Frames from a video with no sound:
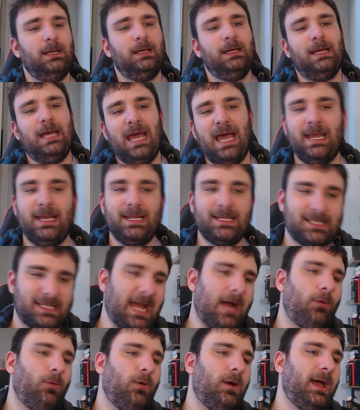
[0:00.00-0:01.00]
And it's
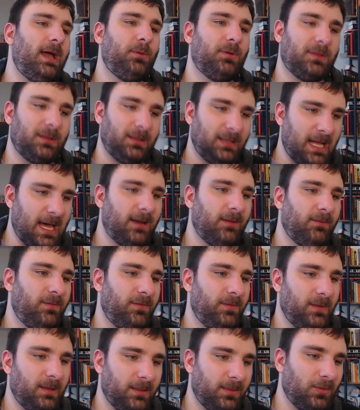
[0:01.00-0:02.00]
that way with a lot
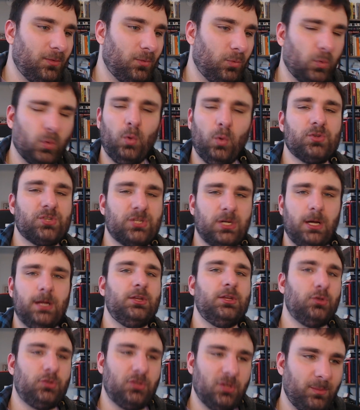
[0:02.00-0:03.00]
of the rules on
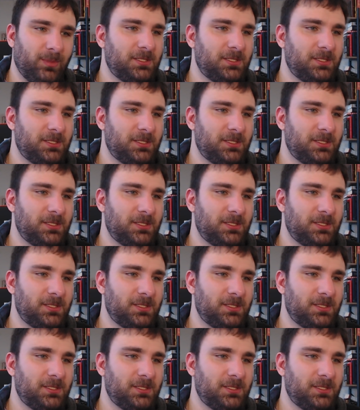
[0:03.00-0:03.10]
YouTube.